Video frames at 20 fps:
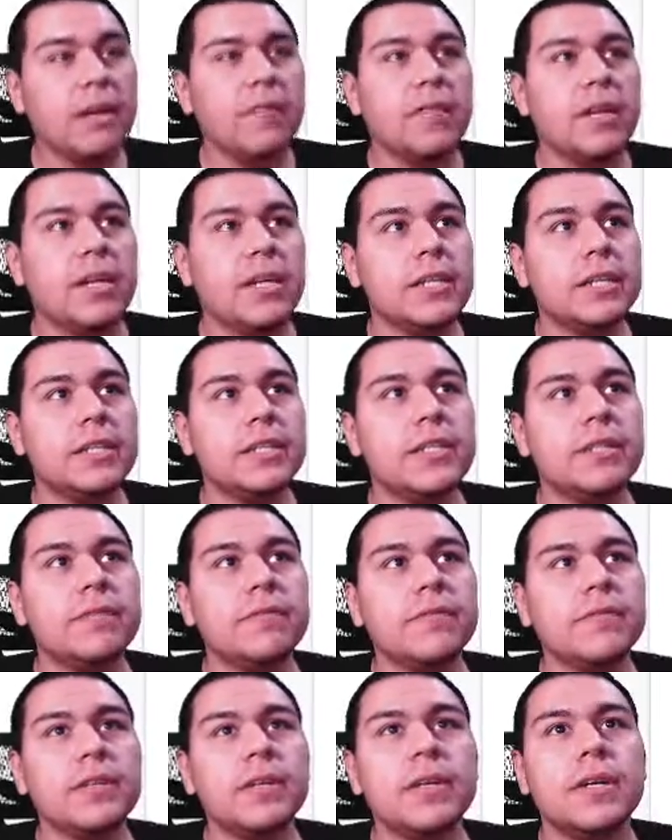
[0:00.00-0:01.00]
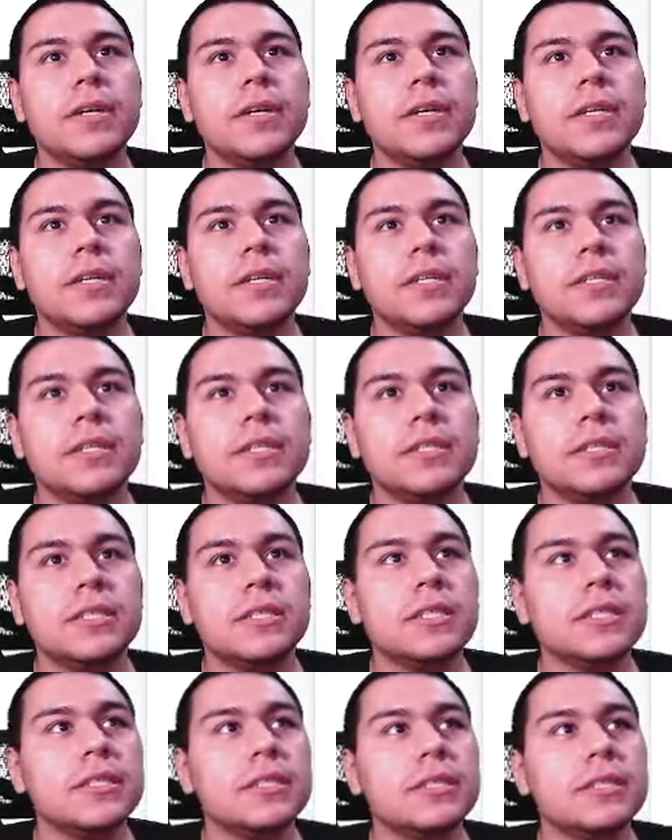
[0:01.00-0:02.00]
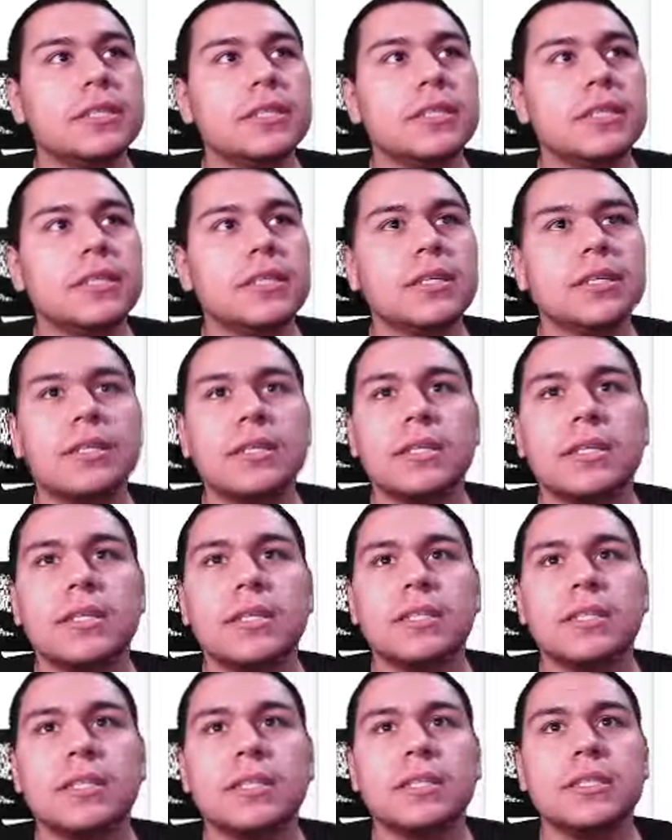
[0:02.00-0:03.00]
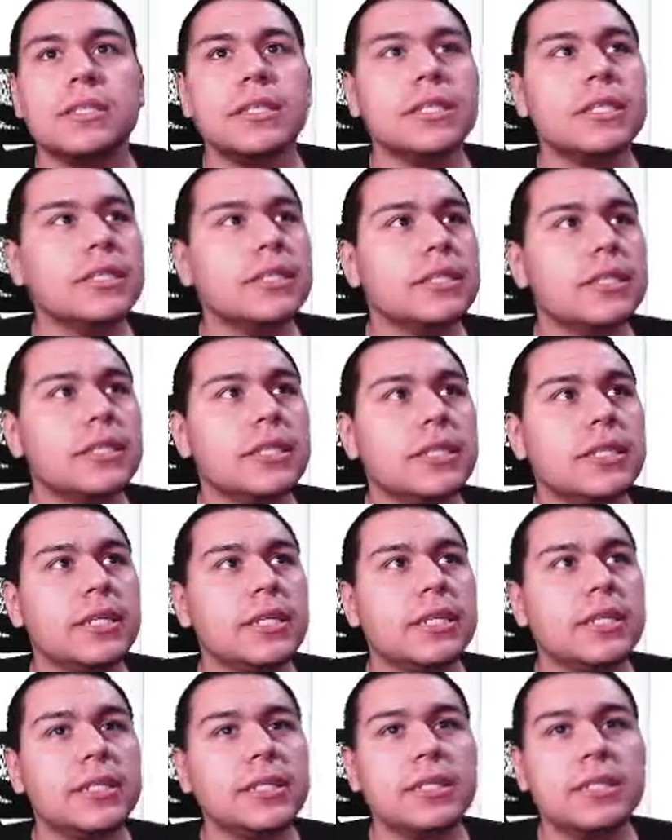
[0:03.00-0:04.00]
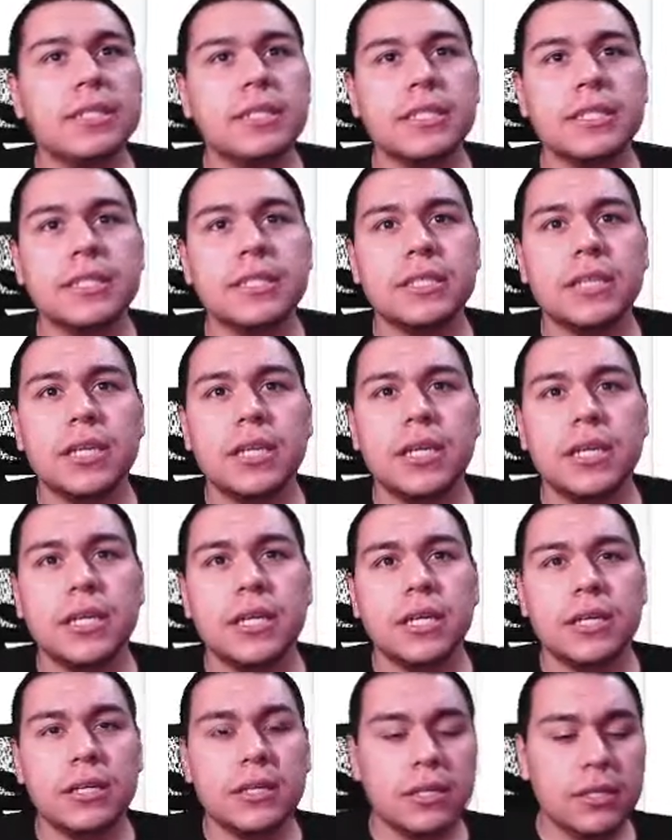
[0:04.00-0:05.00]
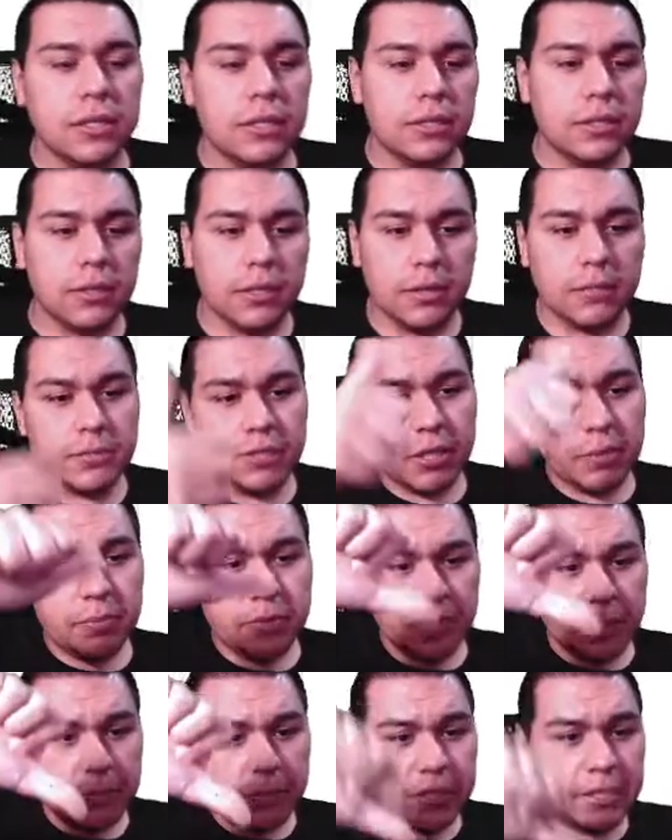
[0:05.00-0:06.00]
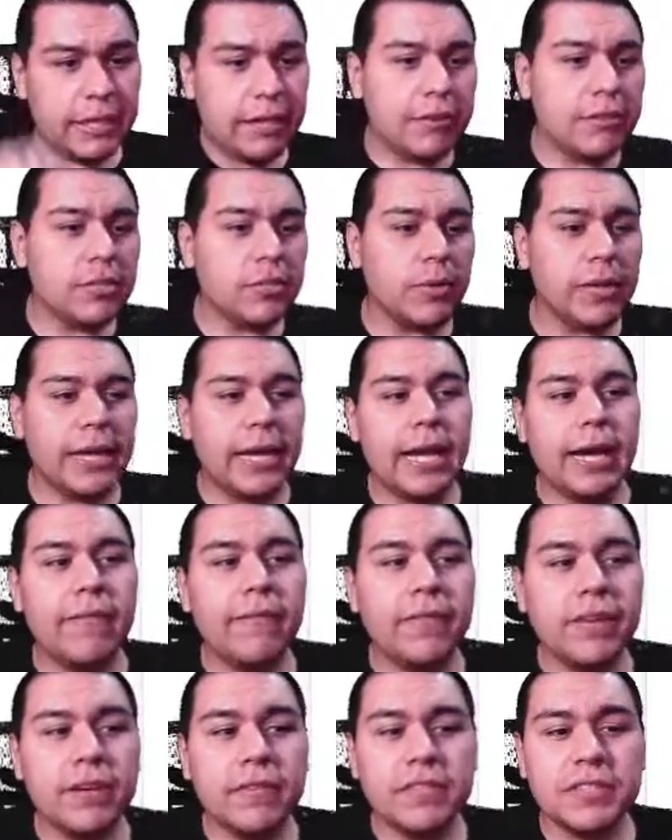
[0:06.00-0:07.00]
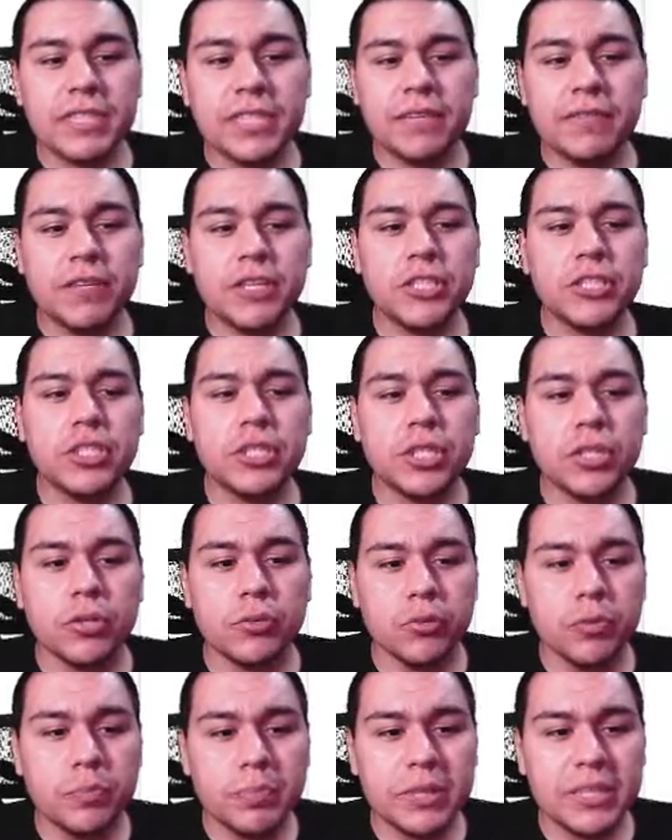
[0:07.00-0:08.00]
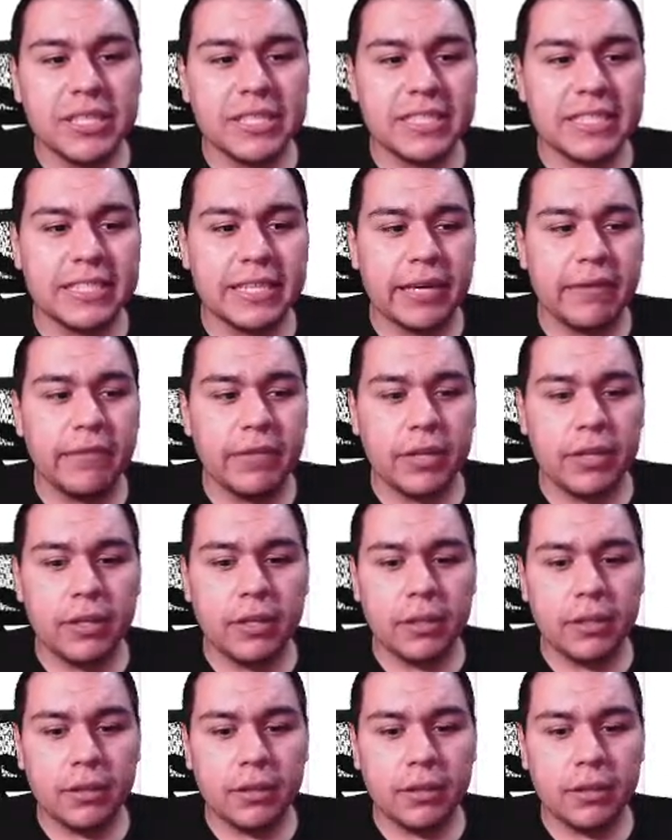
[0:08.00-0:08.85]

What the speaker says: Got enough. 6, 6, 6. Thumbs up, thumbs down. Do I have enough to give each group 7?